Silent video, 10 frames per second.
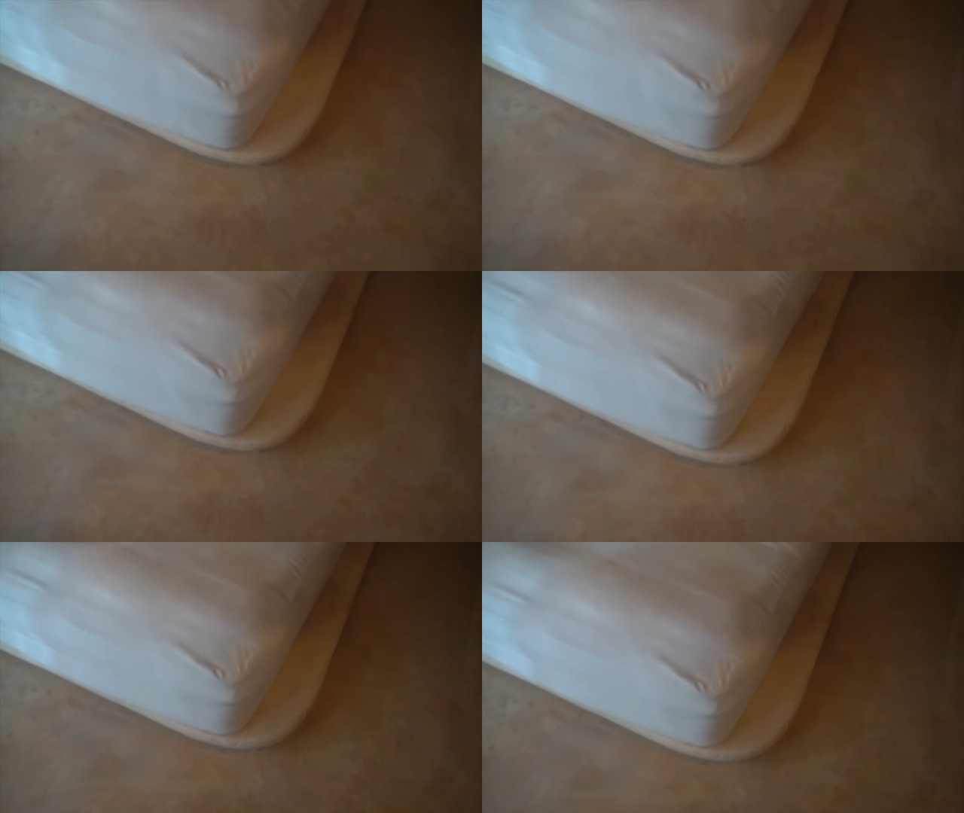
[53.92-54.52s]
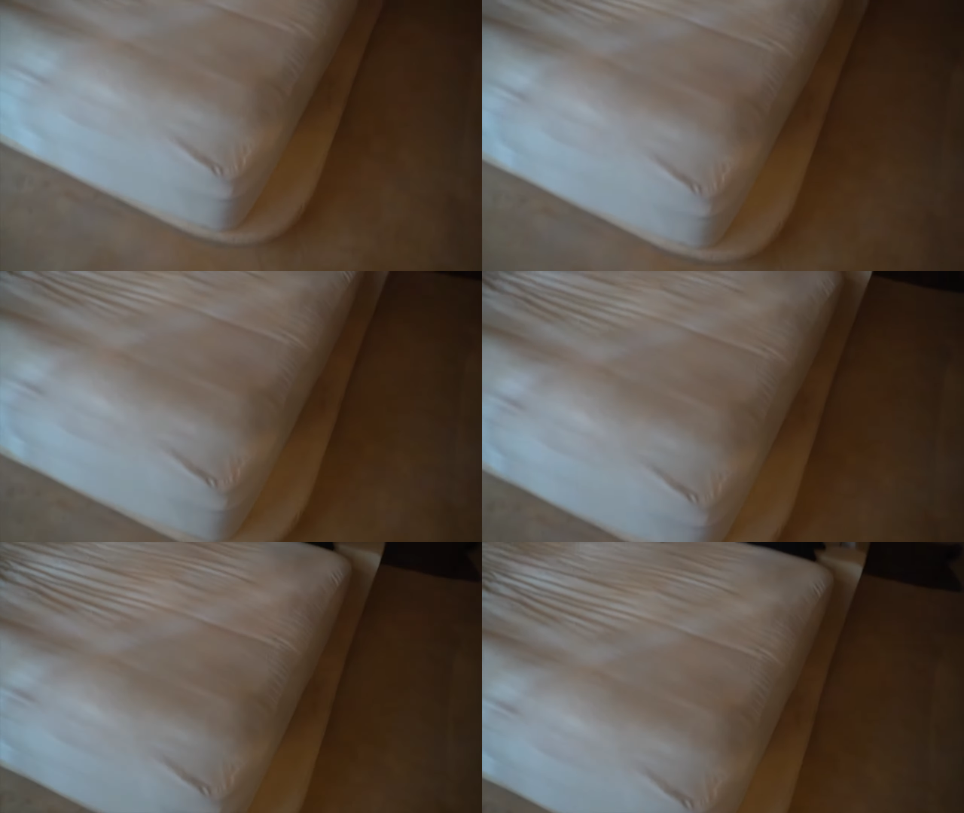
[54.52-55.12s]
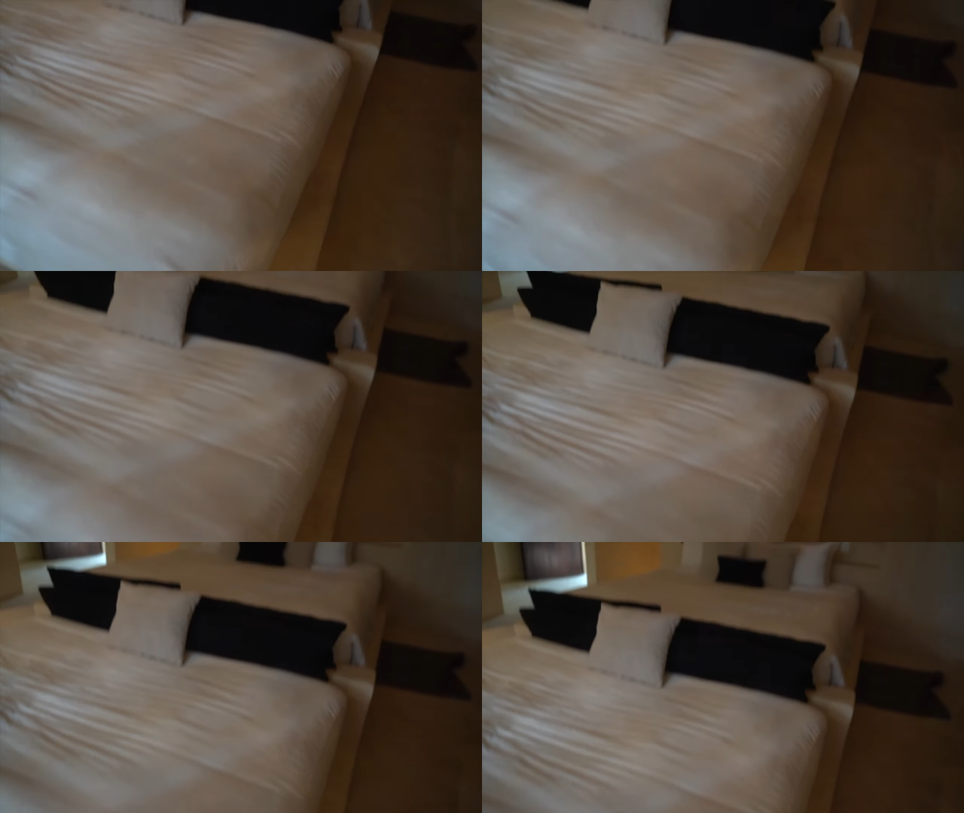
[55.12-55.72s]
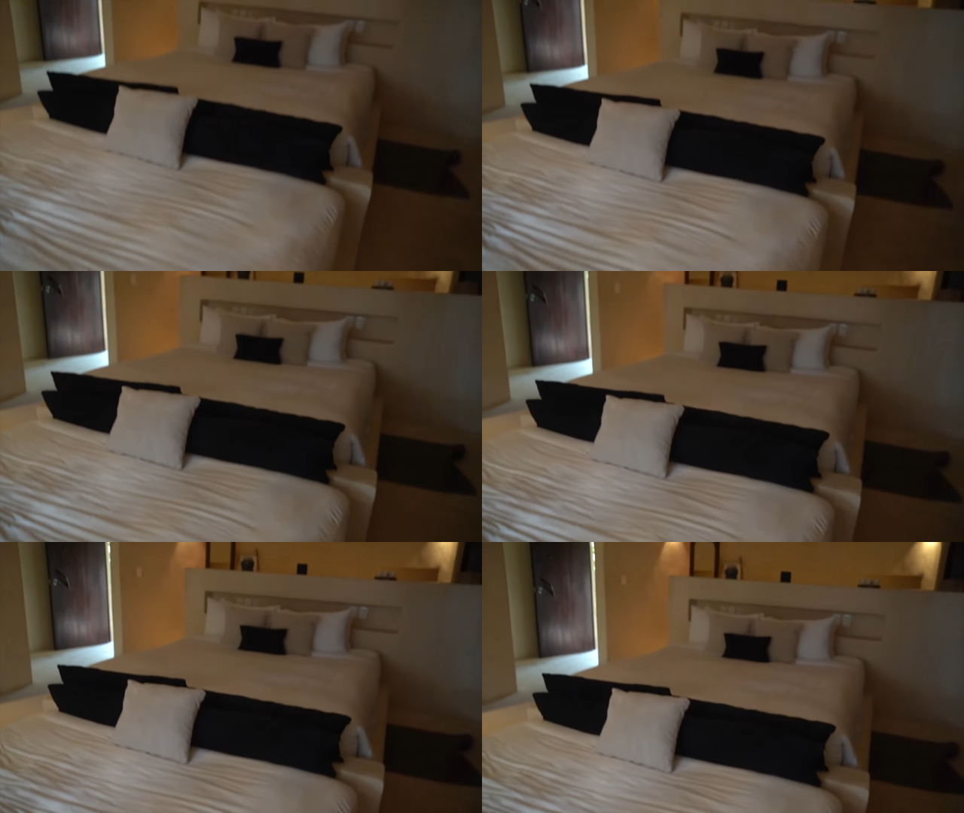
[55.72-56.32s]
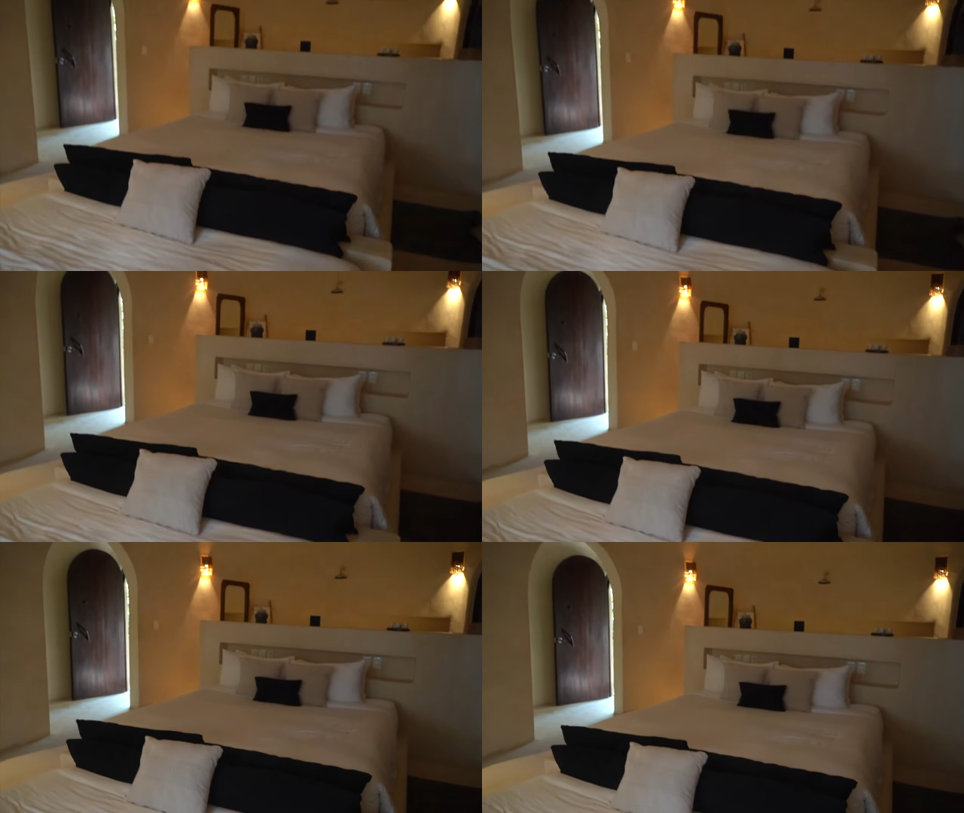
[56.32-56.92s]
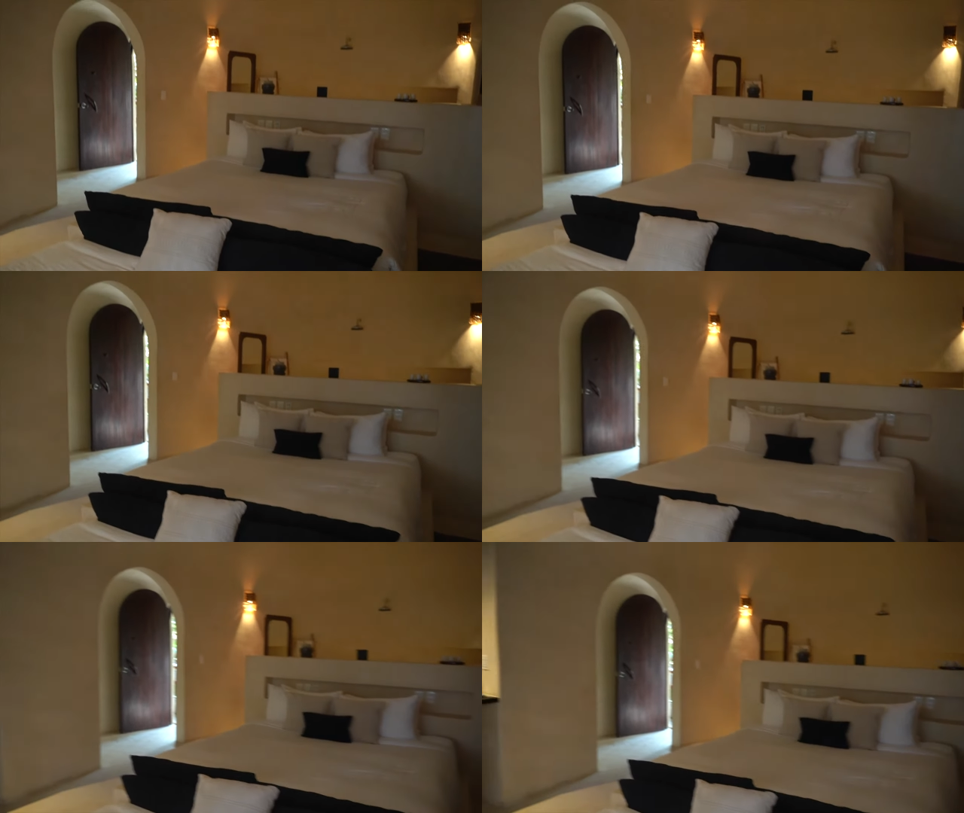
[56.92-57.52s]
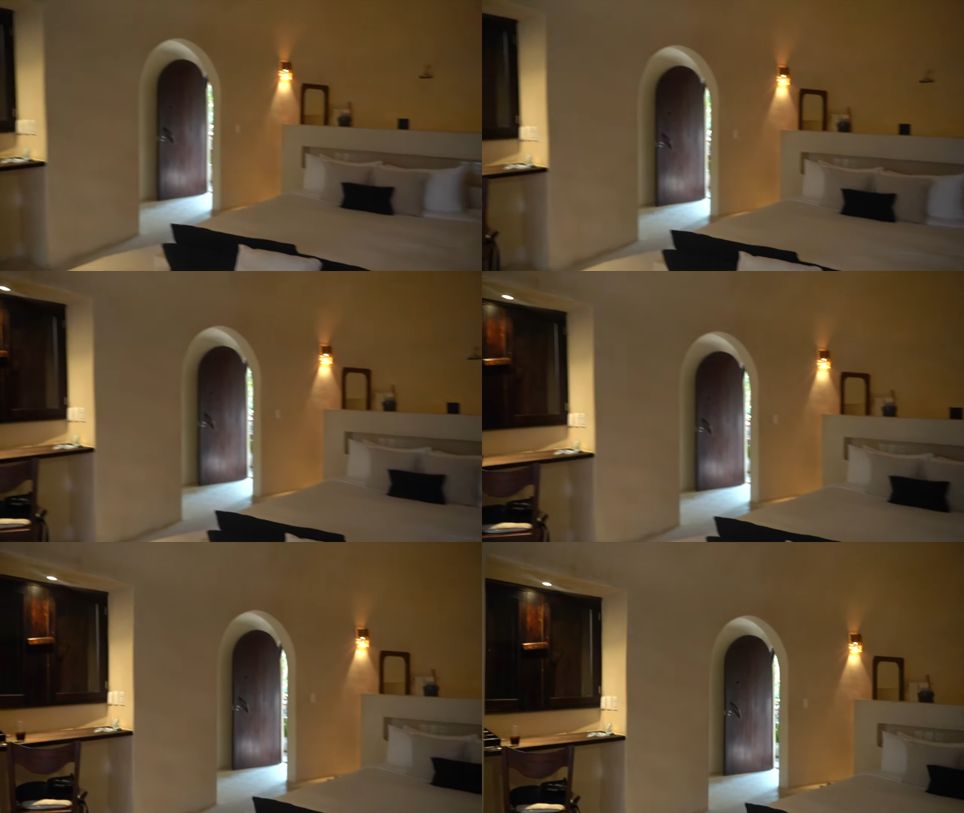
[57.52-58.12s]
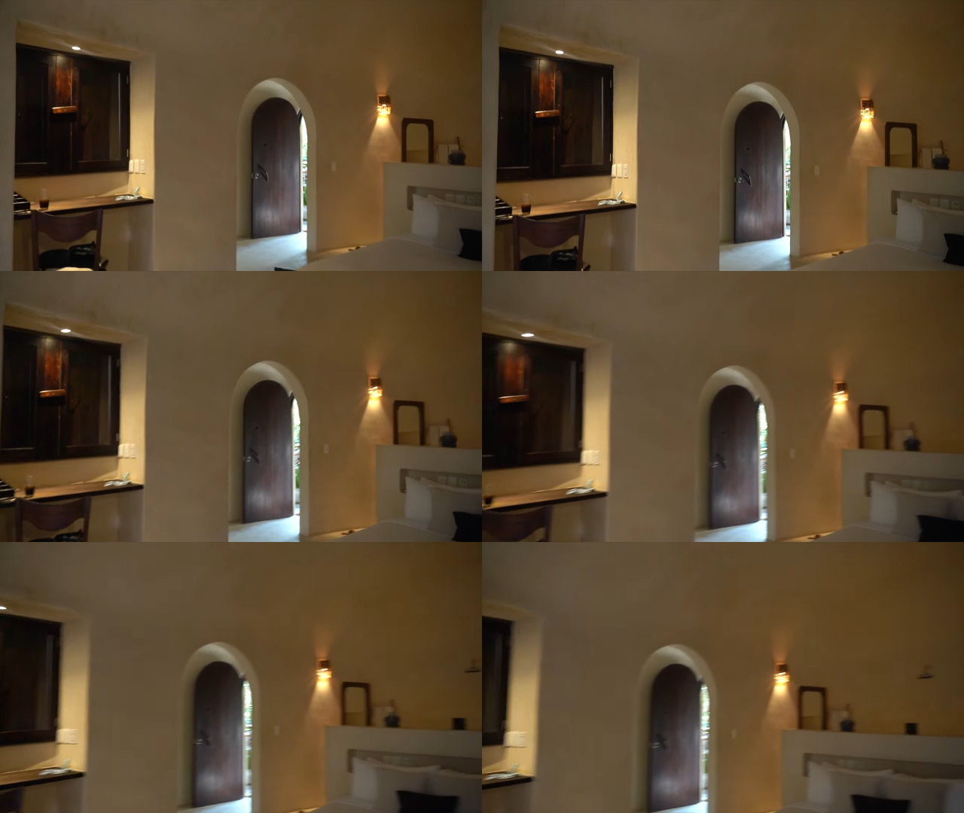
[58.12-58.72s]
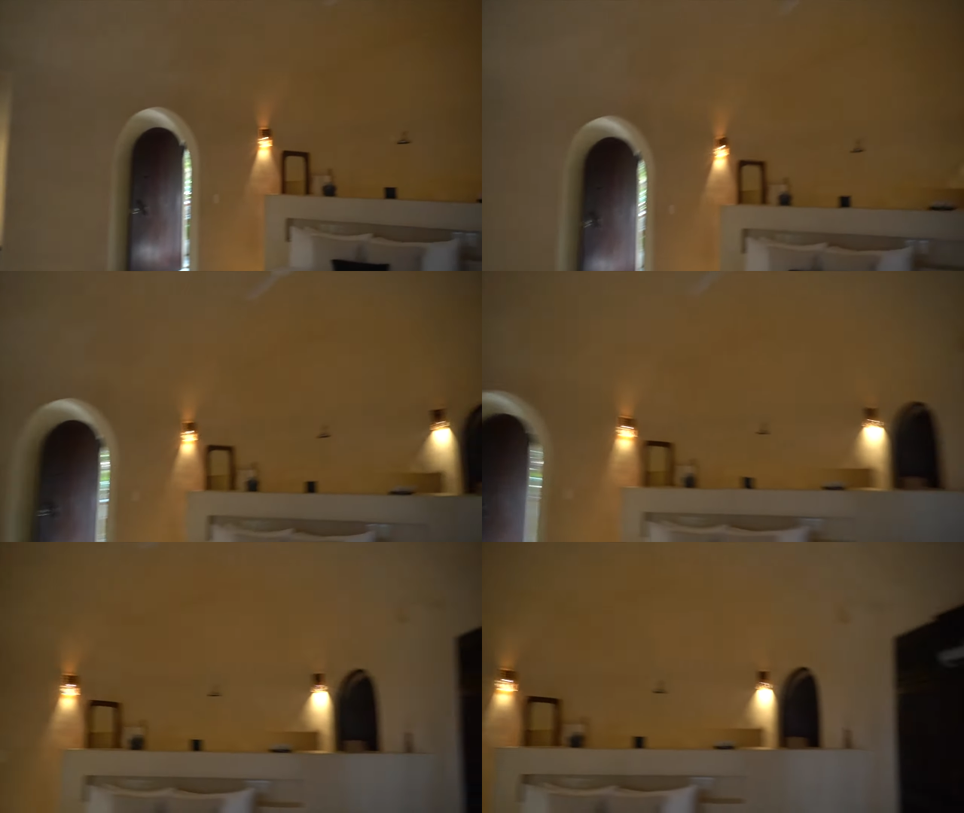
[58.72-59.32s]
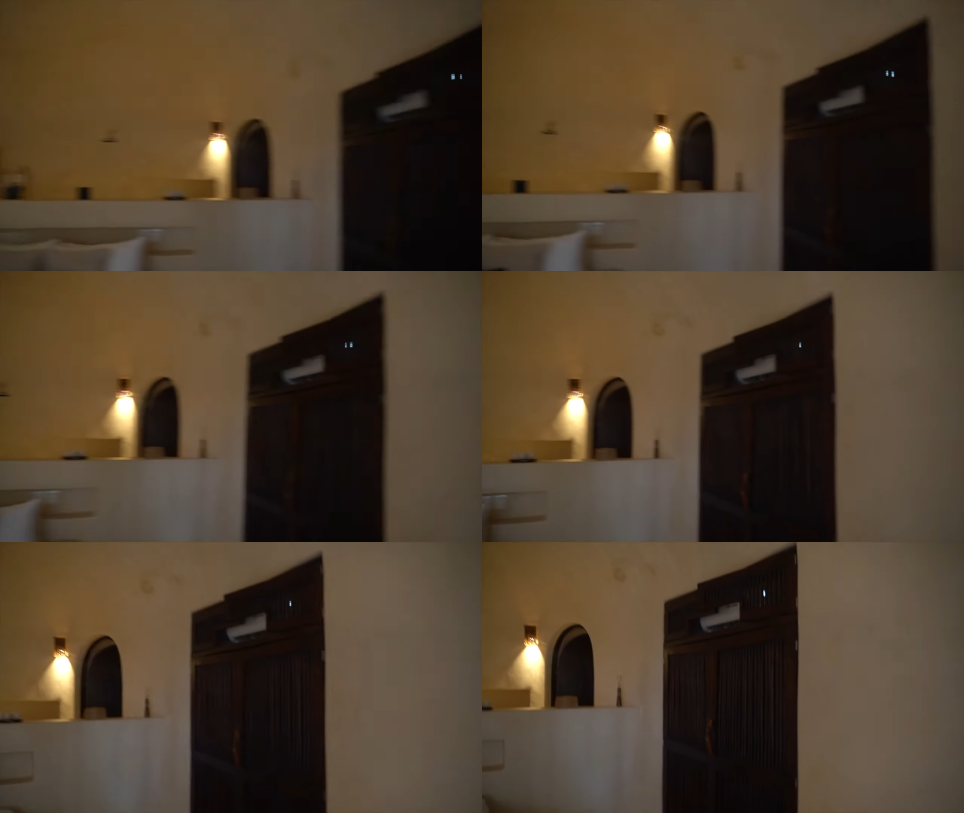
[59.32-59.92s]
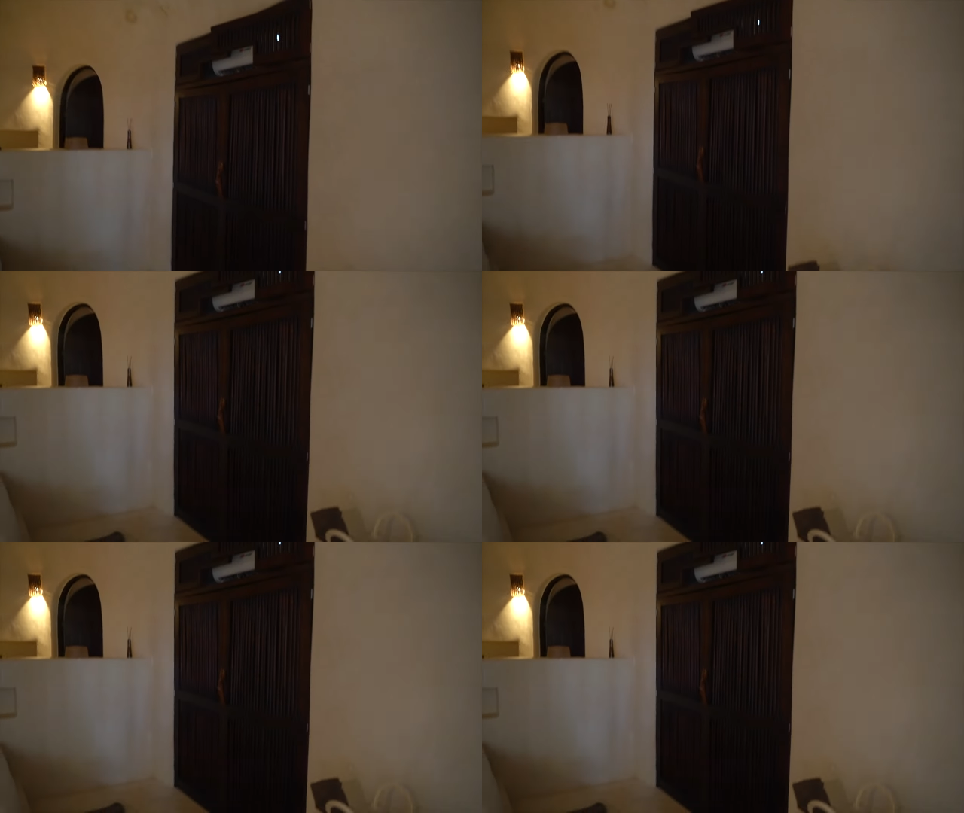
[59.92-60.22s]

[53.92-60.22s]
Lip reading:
(no speaker visible)